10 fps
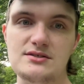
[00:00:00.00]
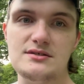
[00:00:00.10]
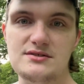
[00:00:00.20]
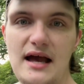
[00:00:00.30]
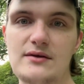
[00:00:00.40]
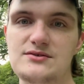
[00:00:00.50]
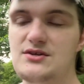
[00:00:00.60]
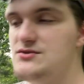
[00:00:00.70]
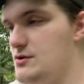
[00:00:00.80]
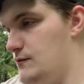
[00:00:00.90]
sound
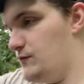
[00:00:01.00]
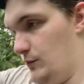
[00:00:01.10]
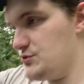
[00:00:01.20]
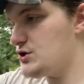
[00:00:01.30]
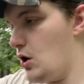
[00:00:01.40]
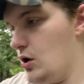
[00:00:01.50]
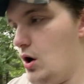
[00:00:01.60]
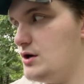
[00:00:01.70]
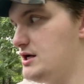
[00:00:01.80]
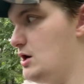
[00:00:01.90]
system from
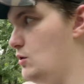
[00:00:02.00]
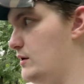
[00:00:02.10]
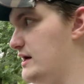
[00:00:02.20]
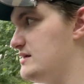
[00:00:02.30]
Scar Audio